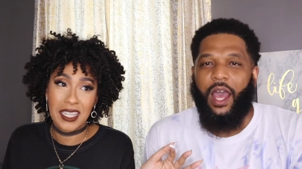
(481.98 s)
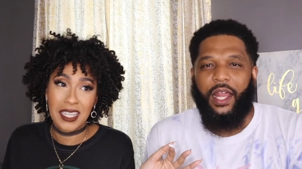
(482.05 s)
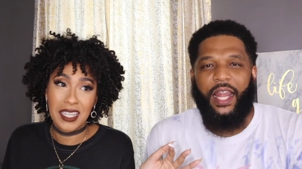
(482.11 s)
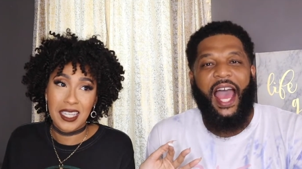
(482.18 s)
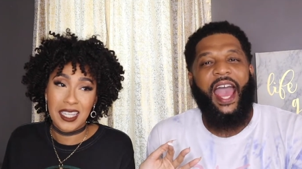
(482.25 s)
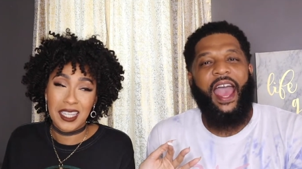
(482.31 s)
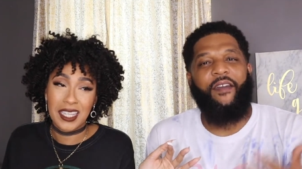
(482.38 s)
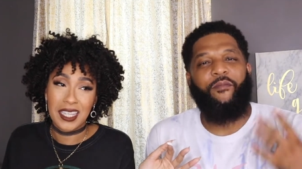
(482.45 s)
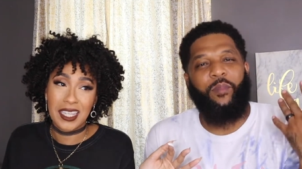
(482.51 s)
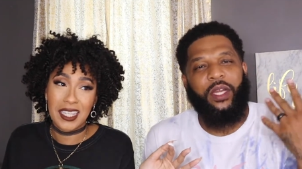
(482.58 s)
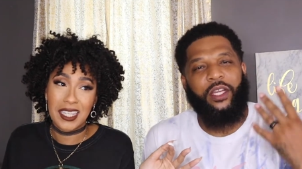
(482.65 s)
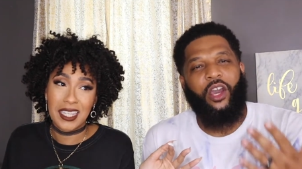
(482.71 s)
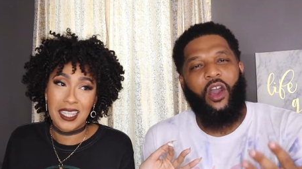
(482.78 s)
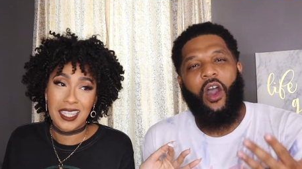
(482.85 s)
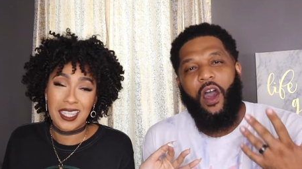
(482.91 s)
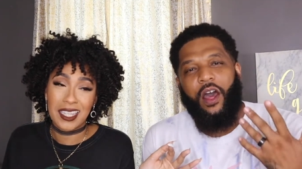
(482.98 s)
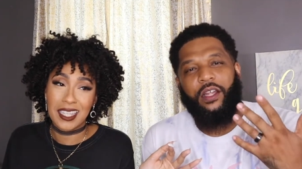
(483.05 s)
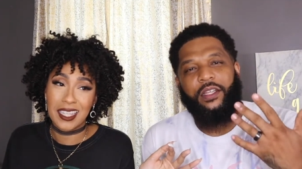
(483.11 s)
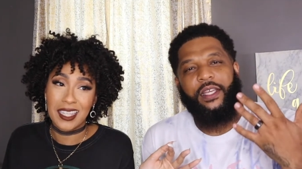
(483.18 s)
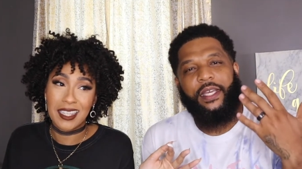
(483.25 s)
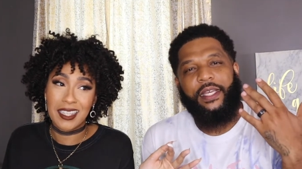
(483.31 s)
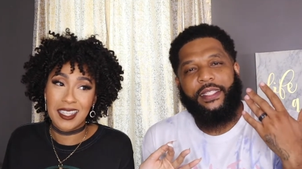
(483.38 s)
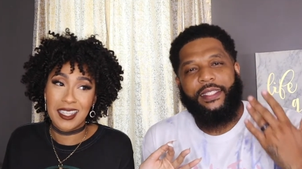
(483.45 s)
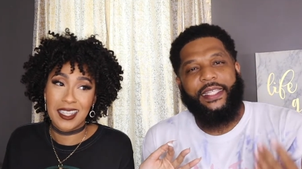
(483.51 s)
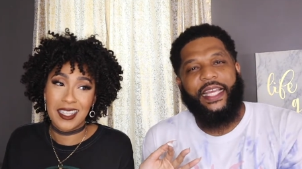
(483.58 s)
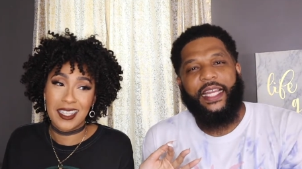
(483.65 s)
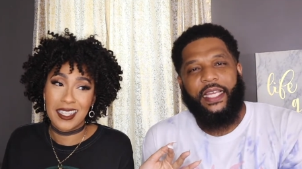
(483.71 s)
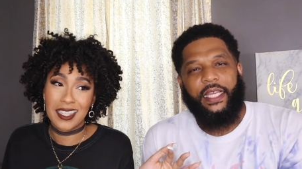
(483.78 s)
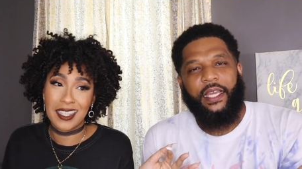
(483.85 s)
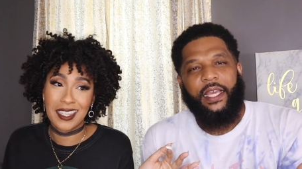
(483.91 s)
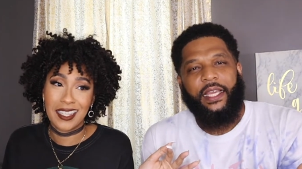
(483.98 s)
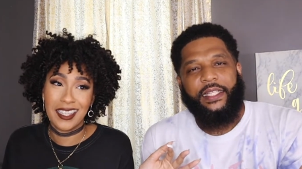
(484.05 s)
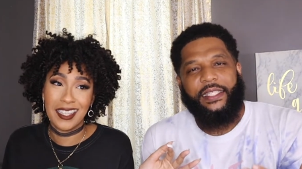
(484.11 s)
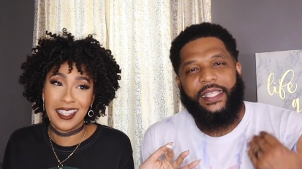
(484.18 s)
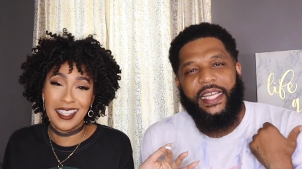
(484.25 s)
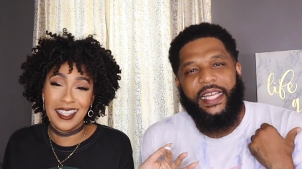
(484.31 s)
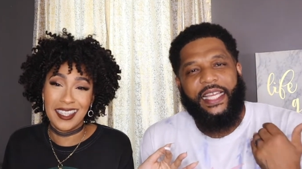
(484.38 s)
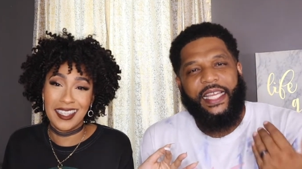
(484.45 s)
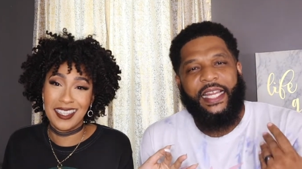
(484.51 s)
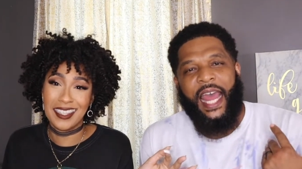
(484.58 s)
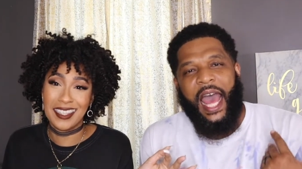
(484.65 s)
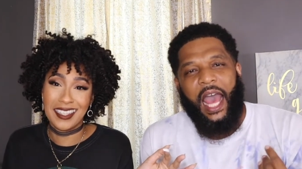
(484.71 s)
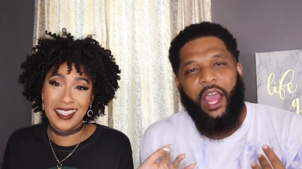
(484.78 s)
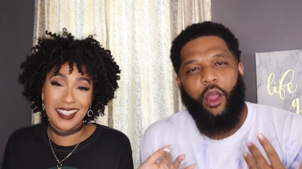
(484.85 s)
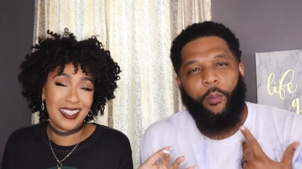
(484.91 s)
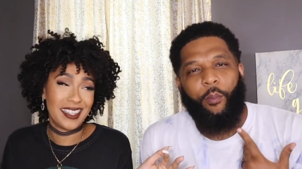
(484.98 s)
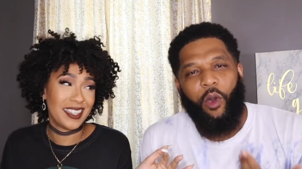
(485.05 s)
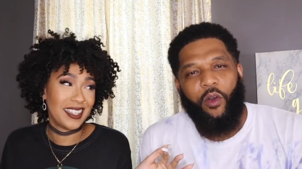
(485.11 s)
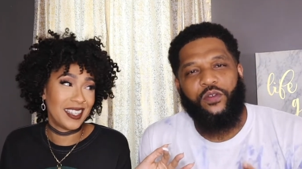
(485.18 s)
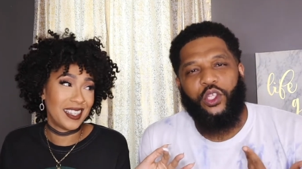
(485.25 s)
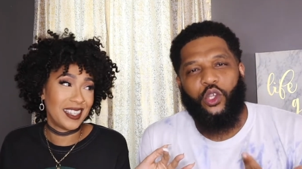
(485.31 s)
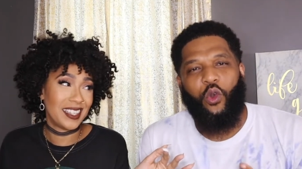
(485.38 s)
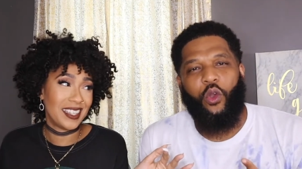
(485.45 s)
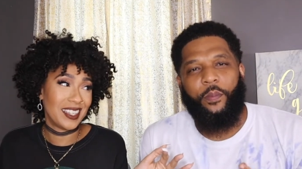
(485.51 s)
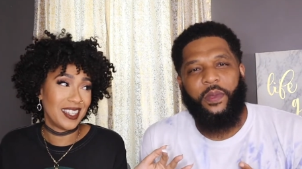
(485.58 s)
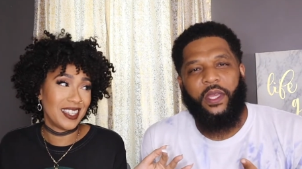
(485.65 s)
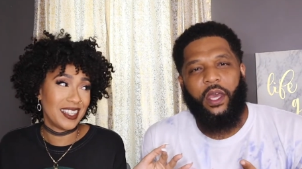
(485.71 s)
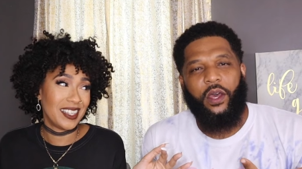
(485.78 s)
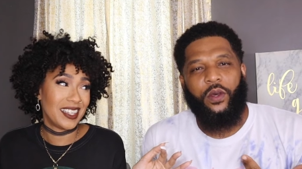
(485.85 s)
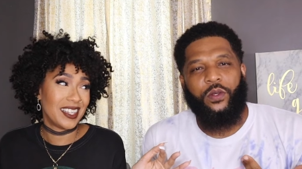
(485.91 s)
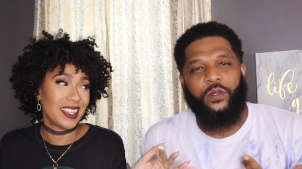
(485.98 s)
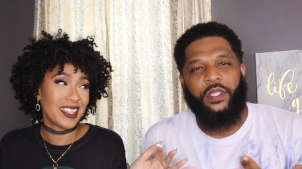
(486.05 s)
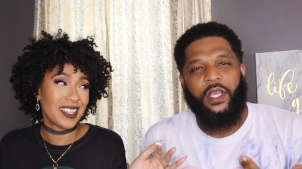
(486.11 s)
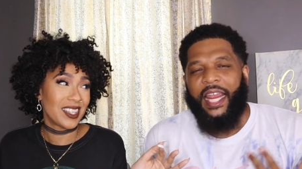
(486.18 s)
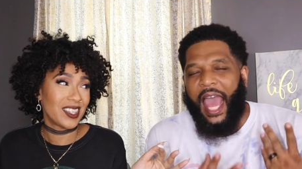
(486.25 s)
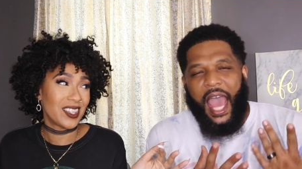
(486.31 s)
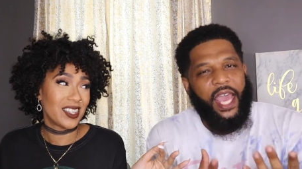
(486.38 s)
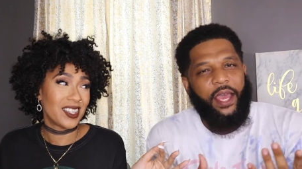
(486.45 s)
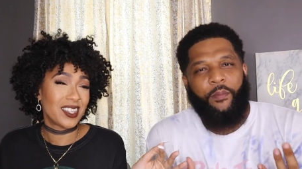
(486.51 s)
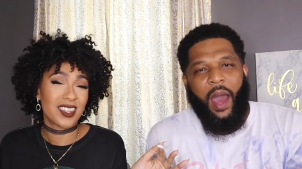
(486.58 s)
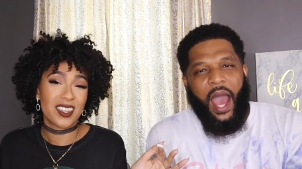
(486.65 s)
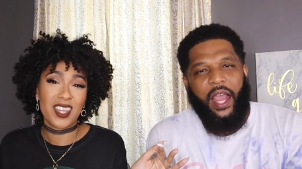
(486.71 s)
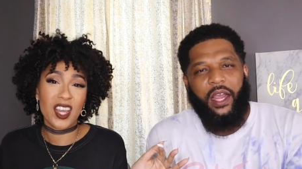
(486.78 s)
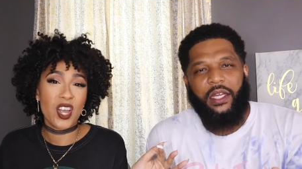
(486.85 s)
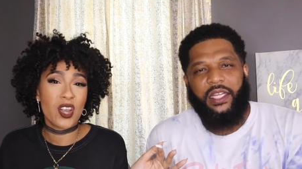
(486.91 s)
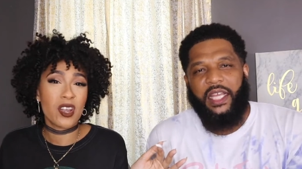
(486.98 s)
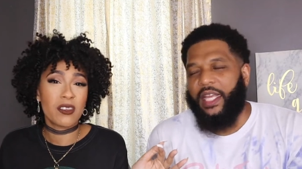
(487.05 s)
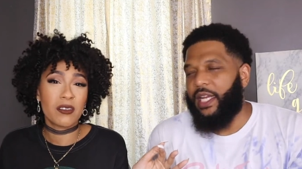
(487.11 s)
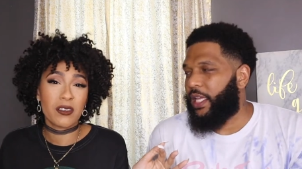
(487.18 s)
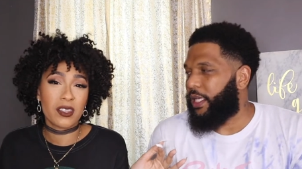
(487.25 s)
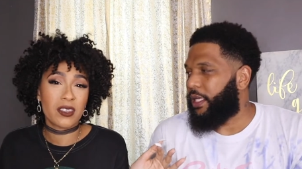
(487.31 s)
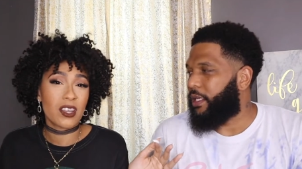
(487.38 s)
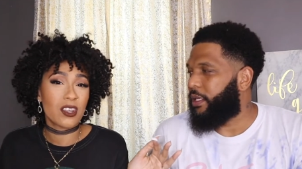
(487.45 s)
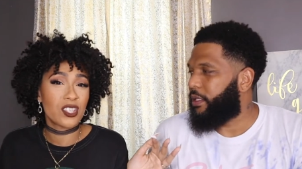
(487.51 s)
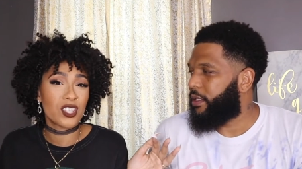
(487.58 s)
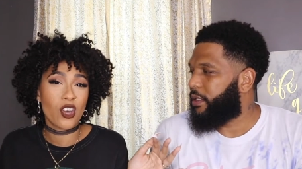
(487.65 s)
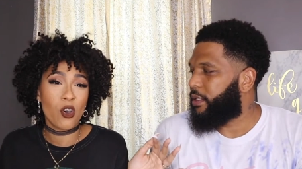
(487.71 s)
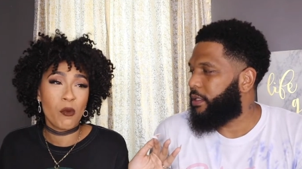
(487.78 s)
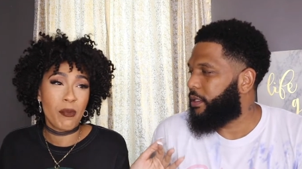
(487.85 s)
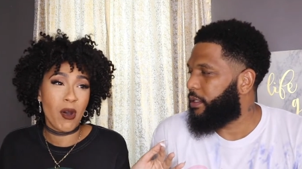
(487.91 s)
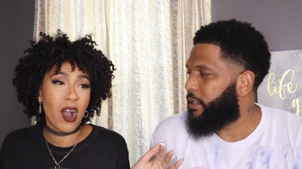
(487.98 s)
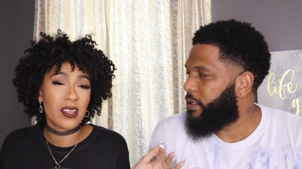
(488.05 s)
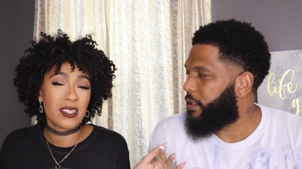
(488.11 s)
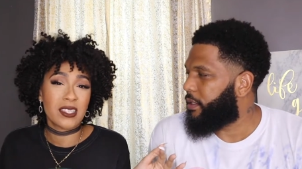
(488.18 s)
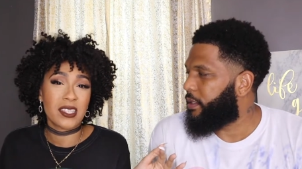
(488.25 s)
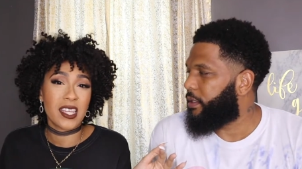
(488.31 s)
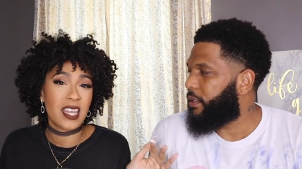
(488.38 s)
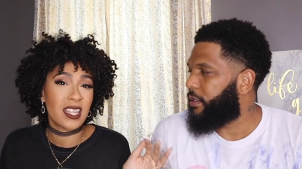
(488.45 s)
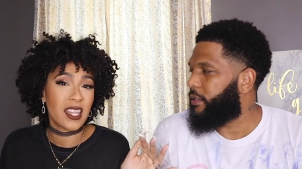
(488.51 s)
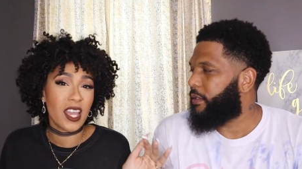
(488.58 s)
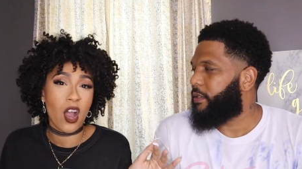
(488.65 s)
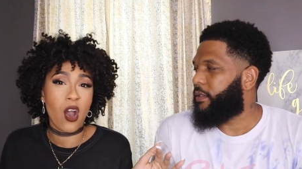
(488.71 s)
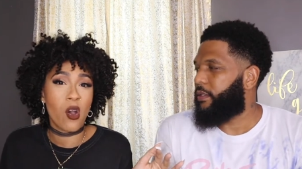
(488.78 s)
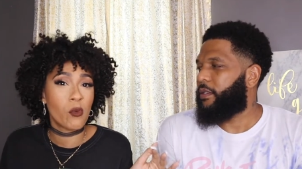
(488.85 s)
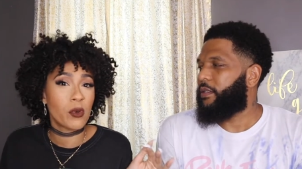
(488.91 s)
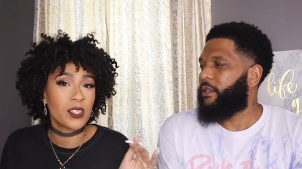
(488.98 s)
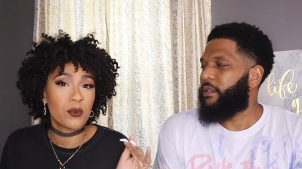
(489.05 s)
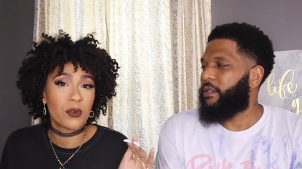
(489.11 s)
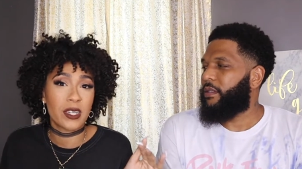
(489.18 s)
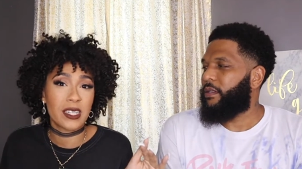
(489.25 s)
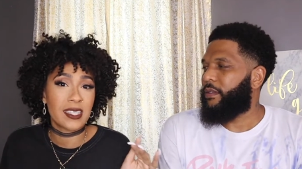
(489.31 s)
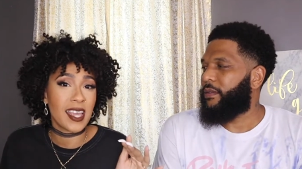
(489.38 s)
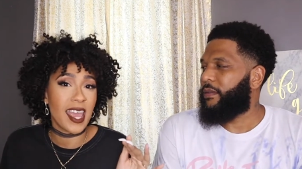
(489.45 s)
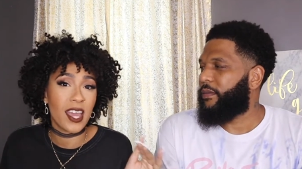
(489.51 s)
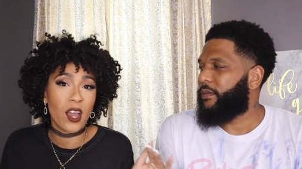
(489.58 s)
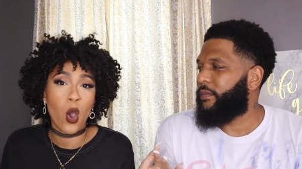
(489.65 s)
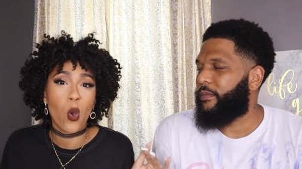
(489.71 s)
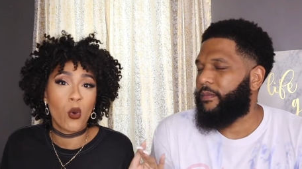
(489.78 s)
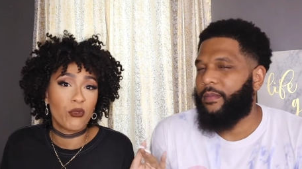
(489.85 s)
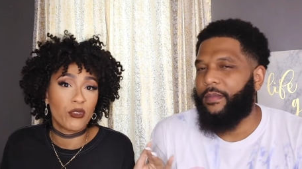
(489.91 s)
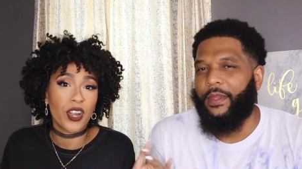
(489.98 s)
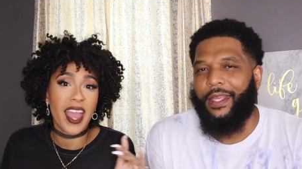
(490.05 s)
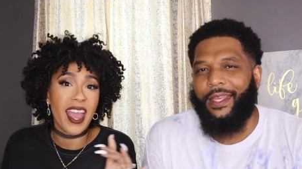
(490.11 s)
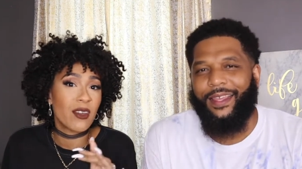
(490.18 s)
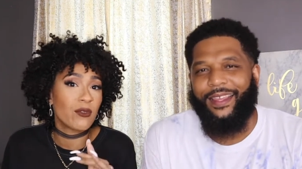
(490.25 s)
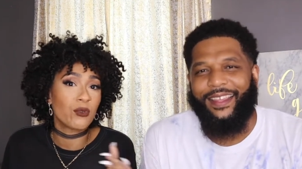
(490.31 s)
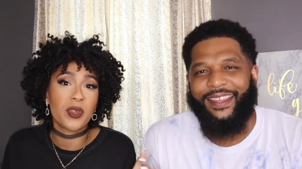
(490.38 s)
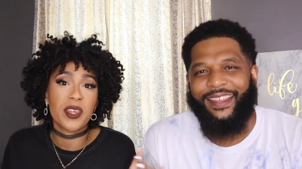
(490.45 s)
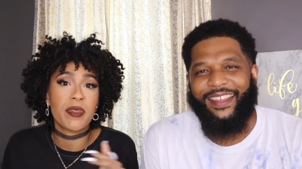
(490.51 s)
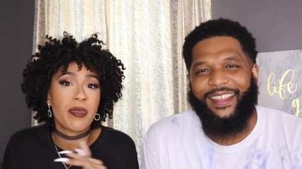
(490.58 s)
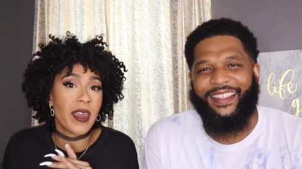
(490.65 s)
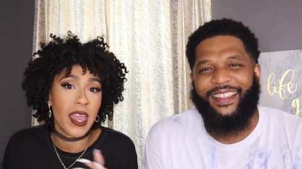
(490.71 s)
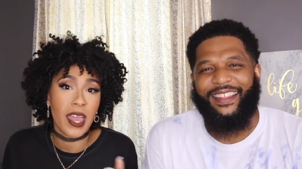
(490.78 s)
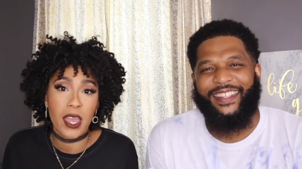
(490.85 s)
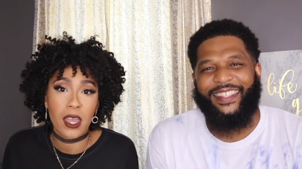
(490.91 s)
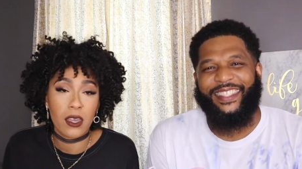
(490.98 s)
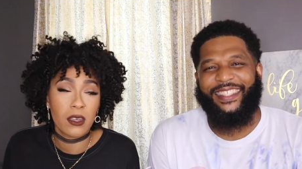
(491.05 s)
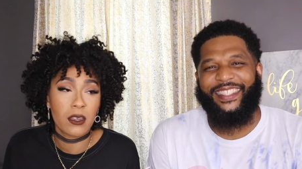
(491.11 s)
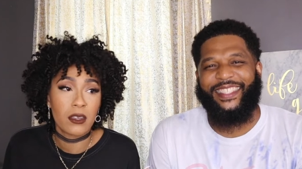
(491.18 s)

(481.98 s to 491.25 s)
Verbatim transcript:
Speaker 1: y'all. I have been called Diddy. Diddy and I are both Scorpios, and I admire they're, Diddy.
Speaker 2: They're so bossy, and they always want to take over everything.